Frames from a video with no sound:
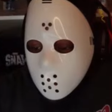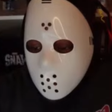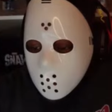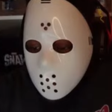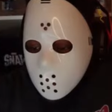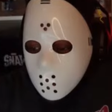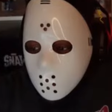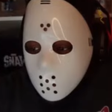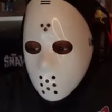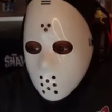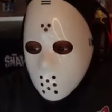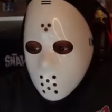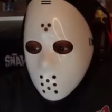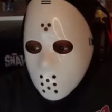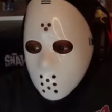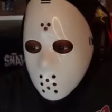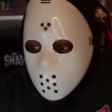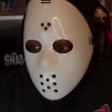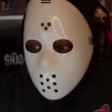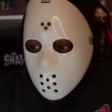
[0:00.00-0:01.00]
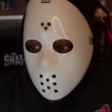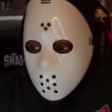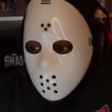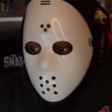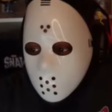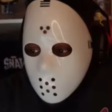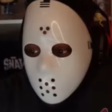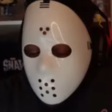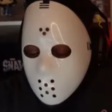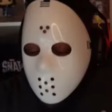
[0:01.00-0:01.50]

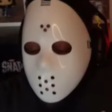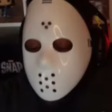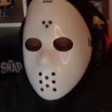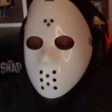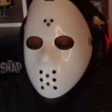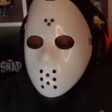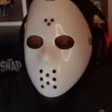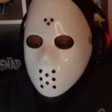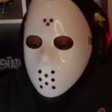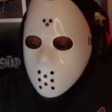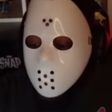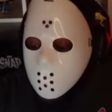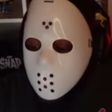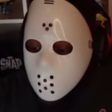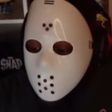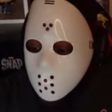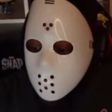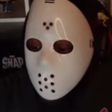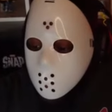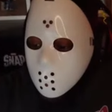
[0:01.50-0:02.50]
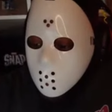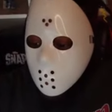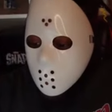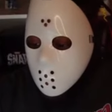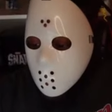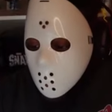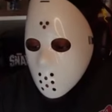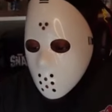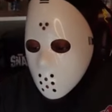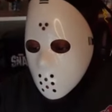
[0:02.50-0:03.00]

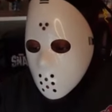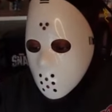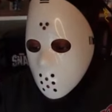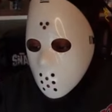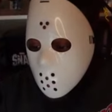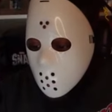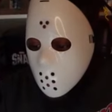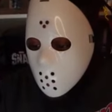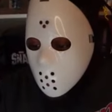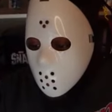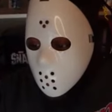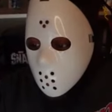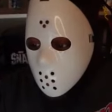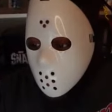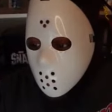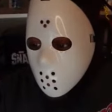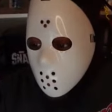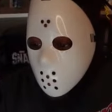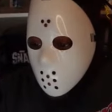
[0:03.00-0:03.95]
This person isn't speaking.